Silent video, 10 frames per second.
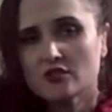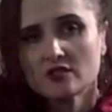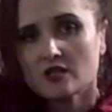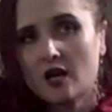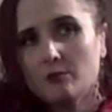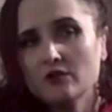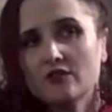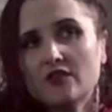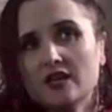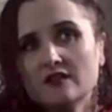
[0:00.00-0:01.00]
Just a couple
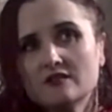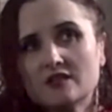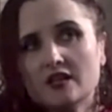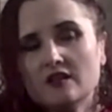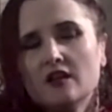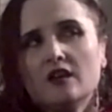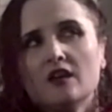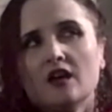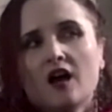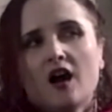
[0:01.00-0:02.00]
of things that
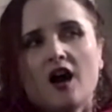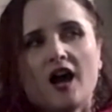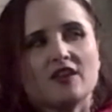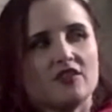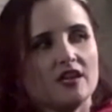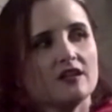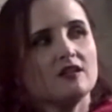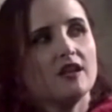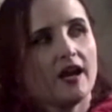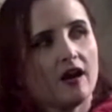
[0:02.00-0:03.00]
I think
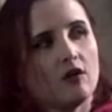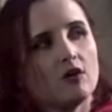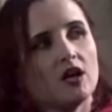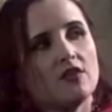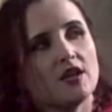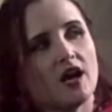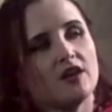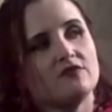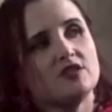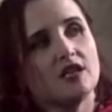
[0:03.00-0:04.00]
now that
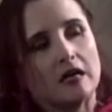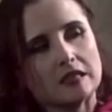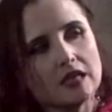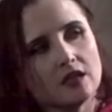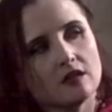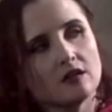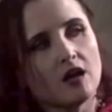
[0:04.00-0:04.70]
I've done it,